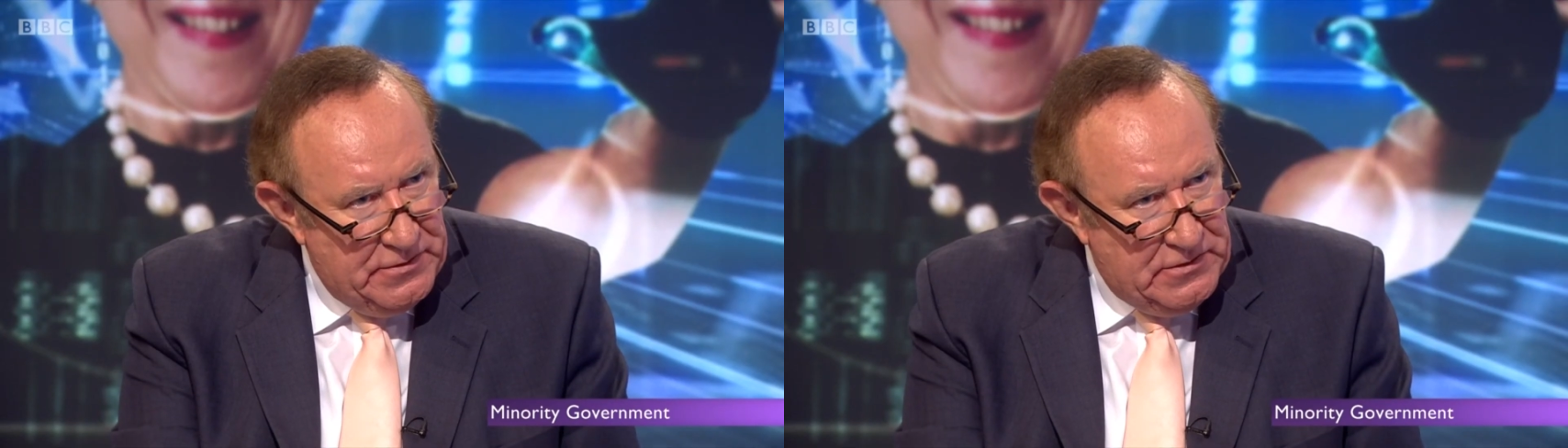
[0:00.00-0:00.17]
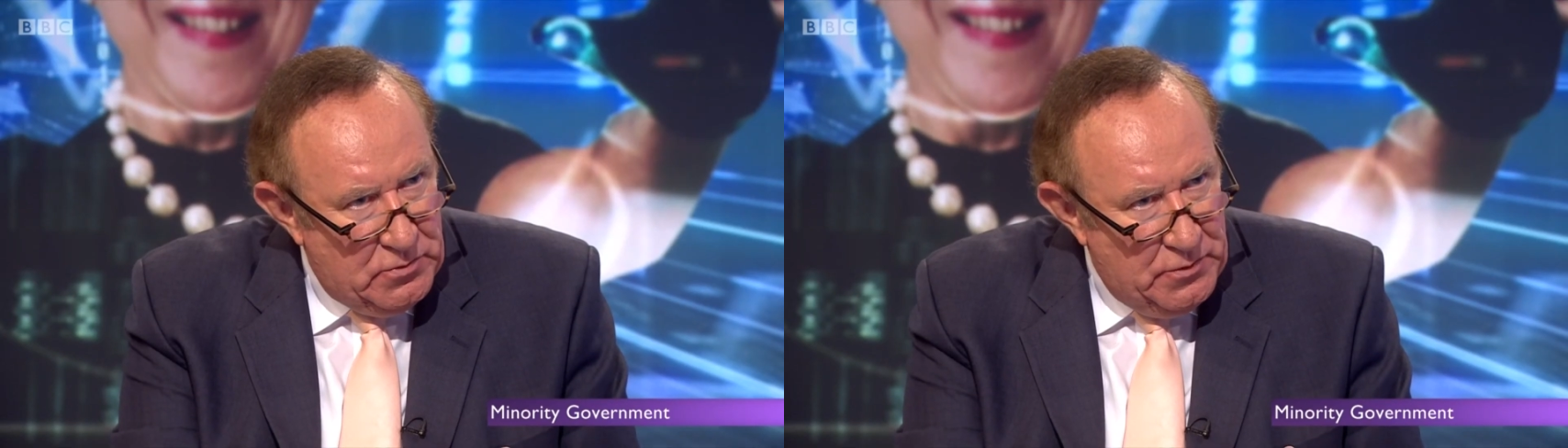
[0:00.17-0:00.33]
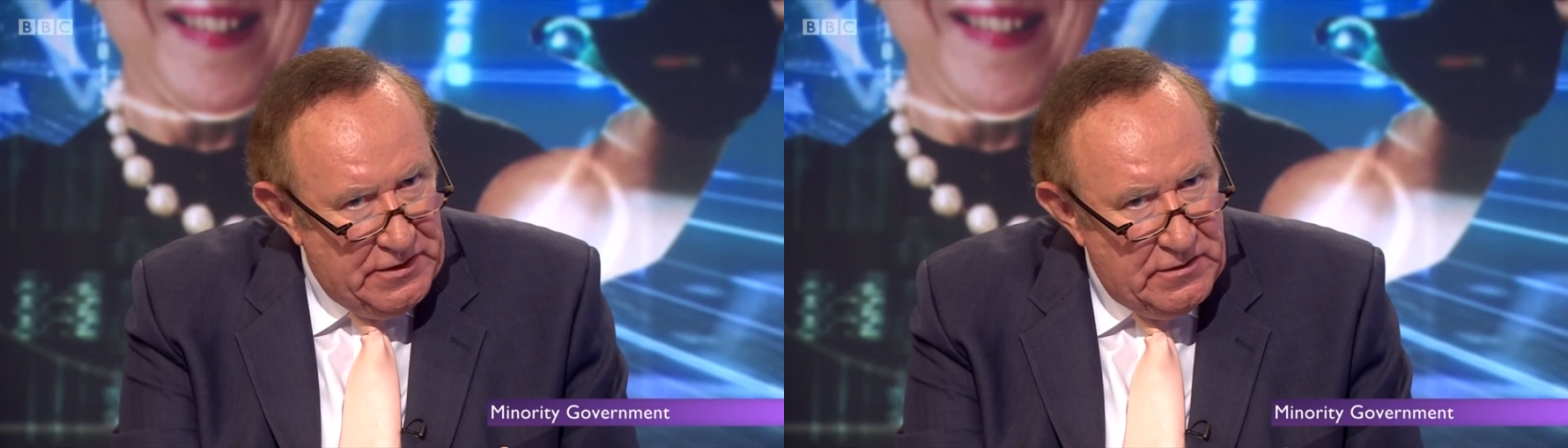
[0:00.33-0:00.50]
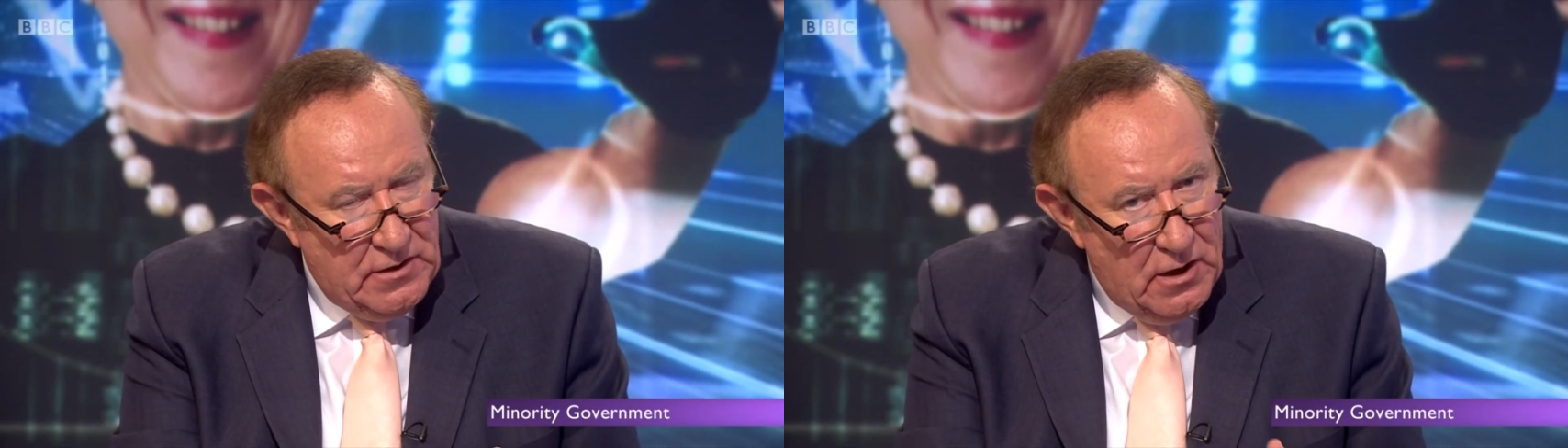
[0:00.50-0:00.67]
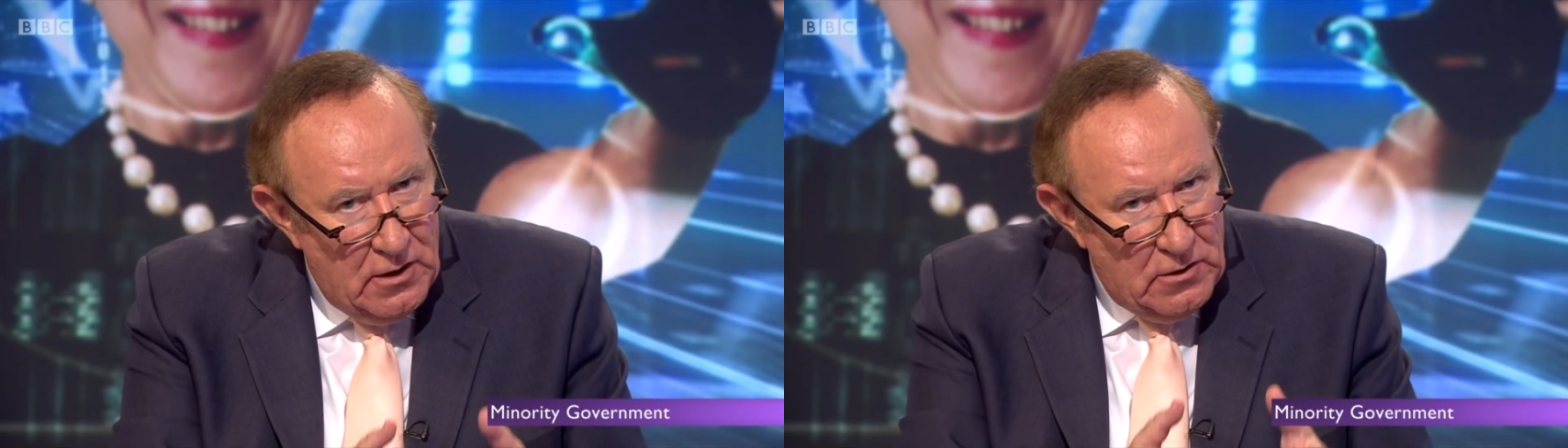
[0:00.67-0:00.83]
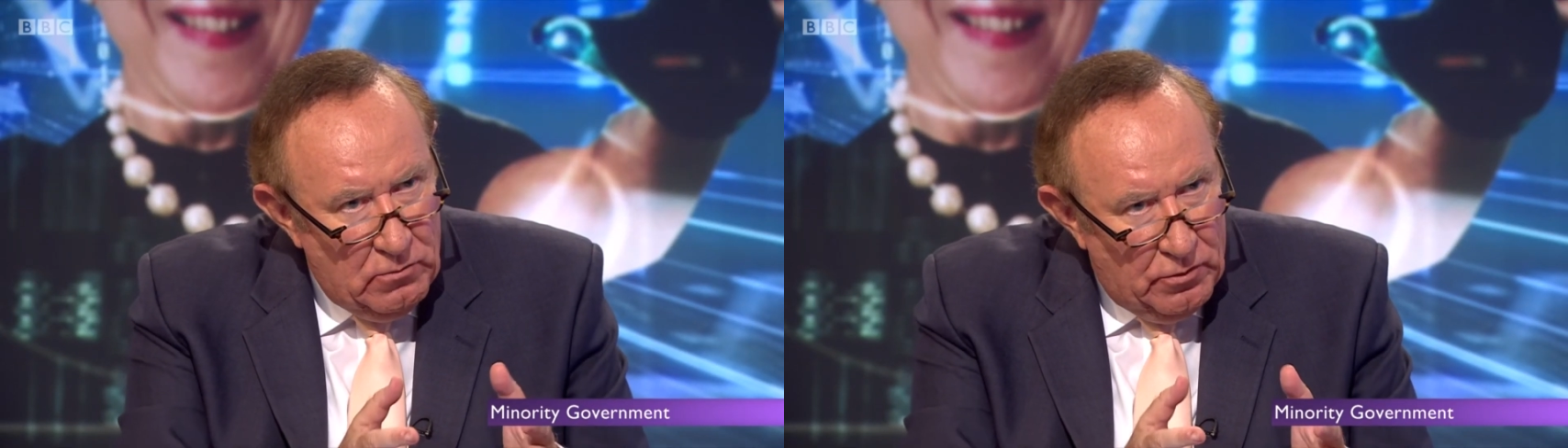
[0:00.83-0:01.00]
between
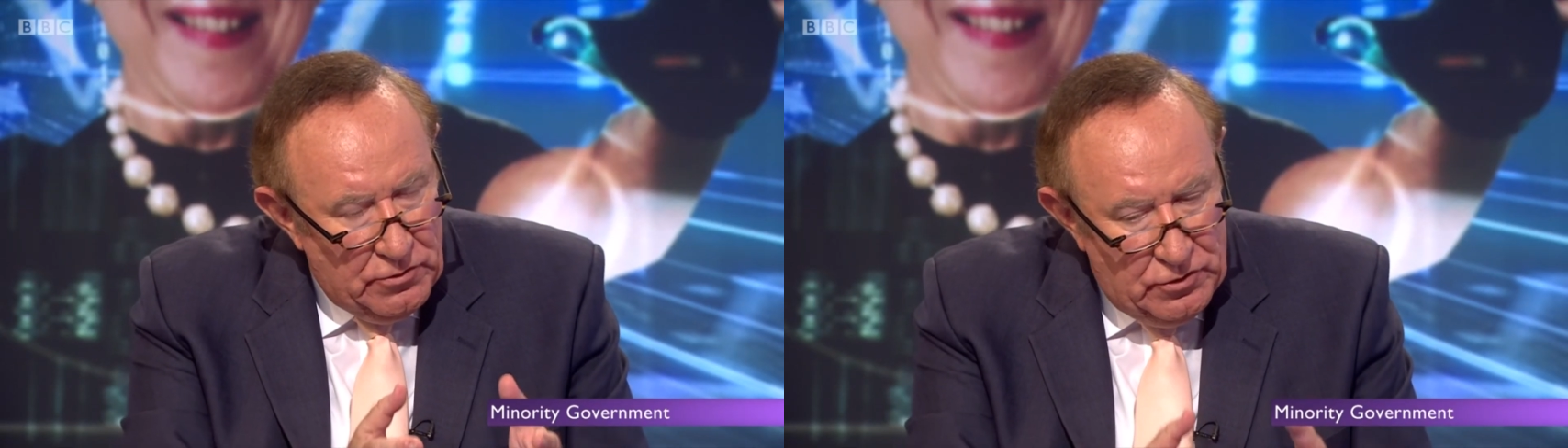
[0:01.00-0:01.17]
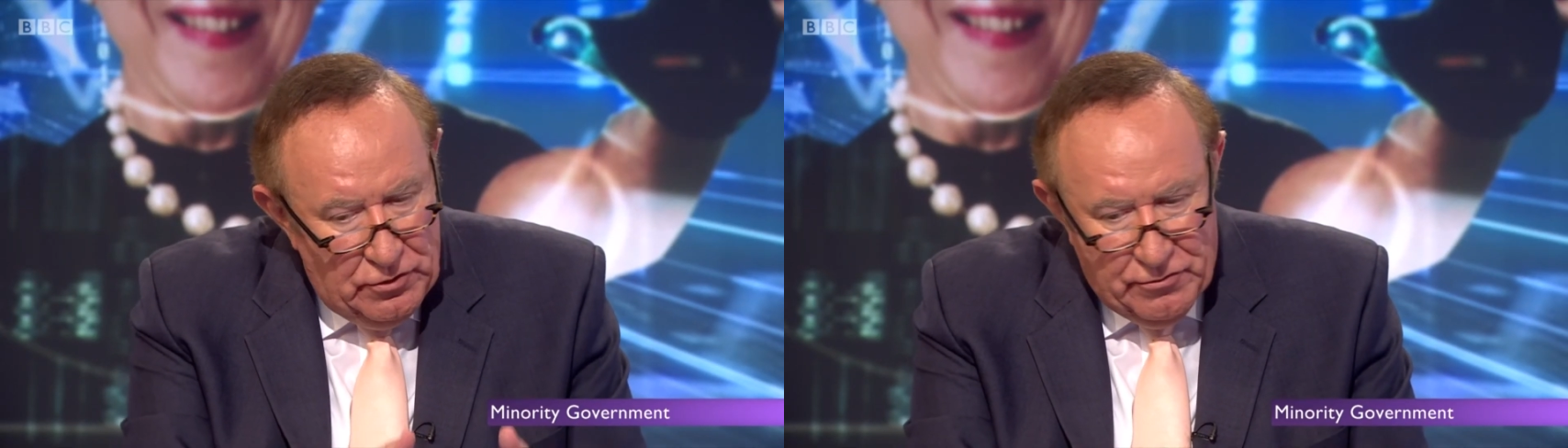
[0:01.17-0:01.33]
what you